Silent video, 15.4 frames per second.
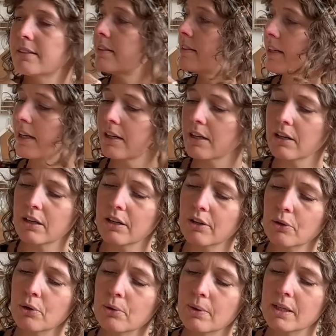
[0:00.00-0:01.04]
They are
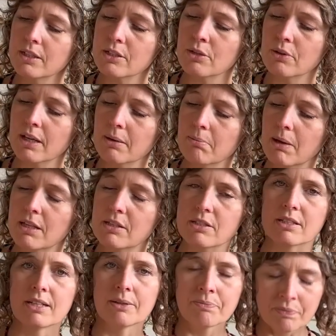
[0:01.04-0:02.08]
always looking messy.